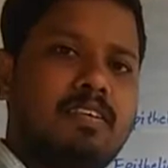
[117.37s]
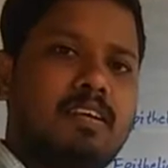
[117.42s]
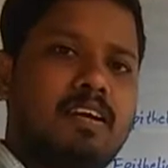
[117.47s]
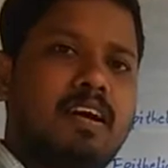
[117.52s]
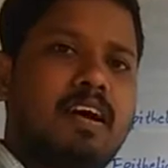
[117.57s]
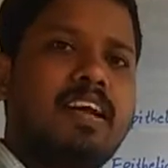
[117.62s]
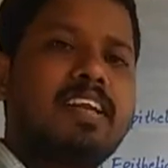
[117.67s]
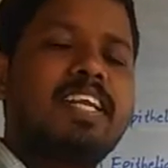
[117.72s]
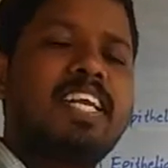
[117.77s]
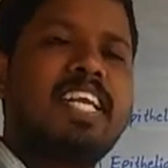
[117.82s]

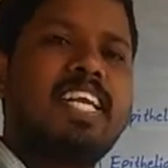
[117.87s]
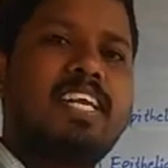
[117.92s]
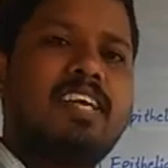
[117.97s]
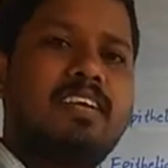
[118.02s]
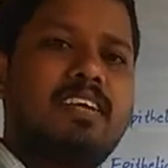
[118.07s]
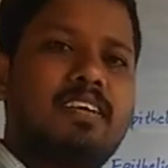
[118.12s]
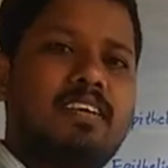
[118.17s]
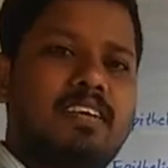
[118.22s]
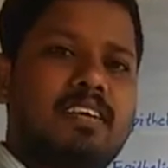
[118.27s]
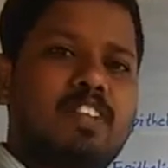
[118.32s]
are
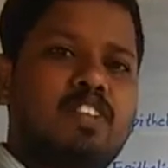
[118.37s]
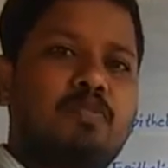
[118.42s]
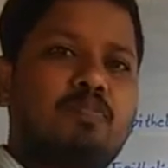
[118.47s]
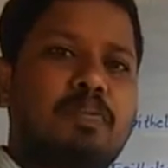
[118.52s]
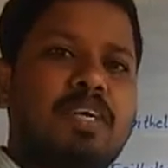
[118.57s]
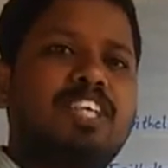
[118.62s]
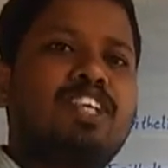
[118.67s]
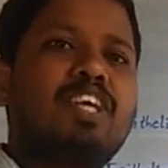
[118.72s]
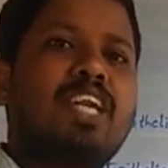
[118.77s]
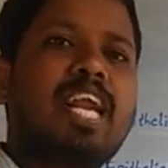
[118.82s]
a
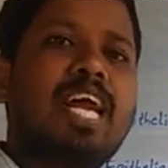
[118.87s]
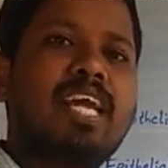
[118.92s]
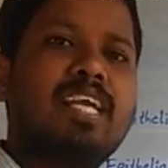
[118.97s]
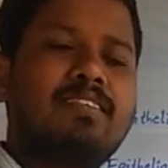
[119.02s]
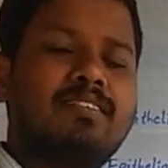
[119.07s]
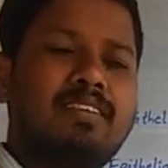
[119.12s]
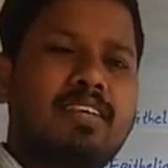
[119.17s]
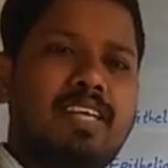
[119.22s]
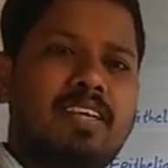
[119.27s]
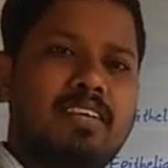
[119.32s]

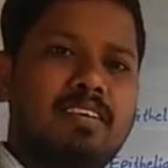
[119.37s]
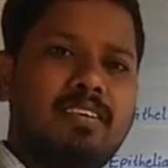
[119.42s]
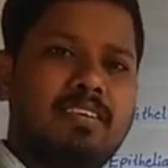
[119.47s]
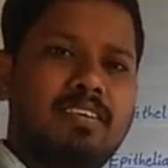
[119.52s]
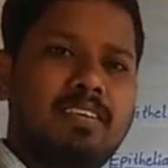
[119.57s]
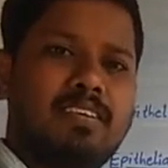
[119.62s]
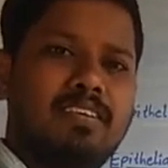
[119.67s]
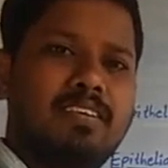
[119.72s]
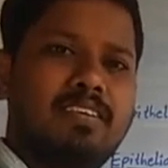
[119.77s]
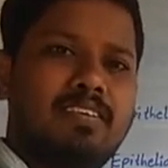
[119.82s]
specialized
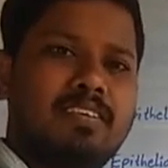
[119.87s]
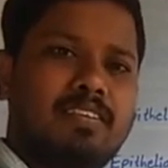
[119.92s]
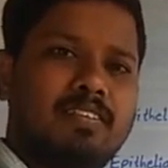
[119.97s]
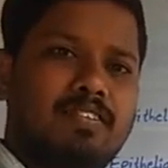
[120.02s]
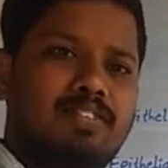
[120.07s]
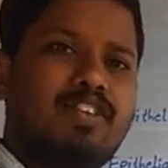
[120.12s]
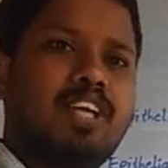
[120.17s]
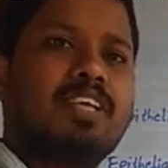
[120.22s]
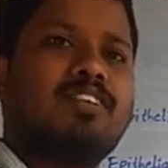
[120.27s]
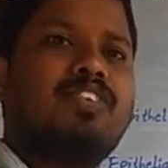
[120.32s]

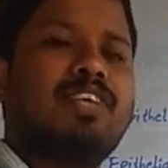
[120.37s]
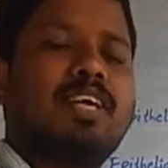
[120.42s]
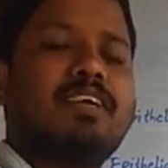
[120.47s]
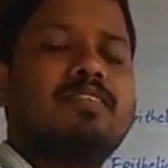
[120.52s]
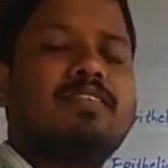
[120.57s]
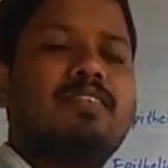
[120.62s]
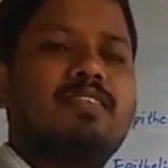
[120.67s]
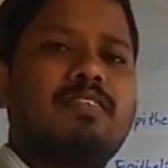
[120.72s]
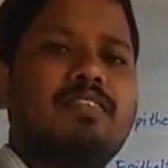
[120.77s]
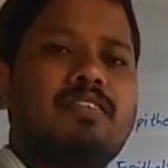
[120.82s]

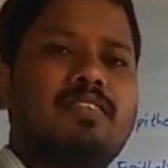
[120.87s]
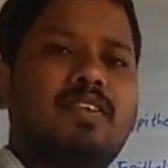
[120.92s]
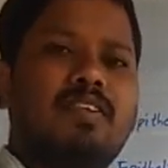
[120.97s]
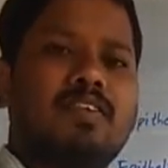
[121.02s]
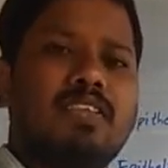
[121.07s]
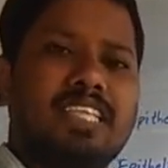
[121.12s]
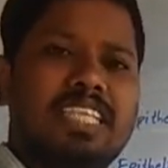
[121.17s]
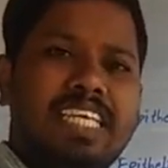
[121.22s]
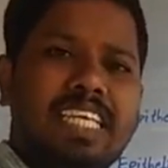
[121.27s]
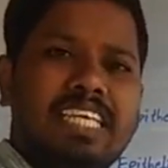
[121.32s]
structures.
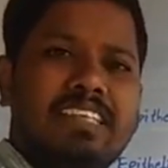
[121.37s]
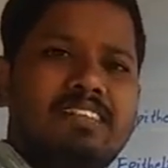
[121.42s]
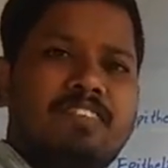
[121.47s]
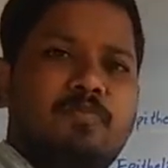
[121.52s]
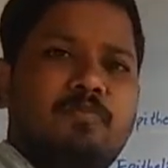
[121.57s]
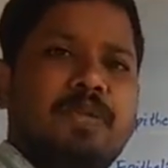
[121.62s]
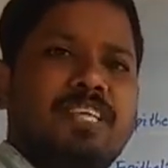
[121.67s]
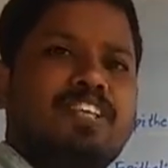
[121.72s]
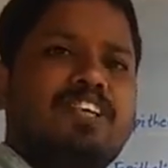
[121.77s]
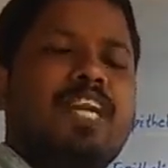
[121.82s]
So these
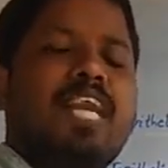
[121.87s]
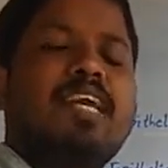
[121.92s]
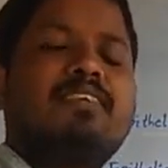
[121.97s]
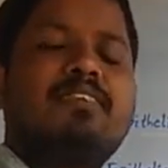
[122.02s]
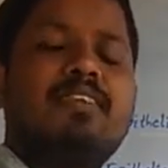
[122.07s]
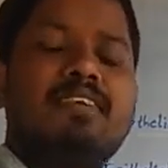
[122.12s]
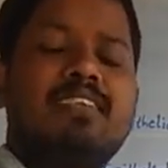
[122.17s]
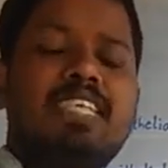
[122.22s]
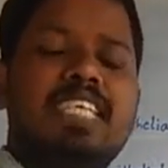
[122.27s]
specialized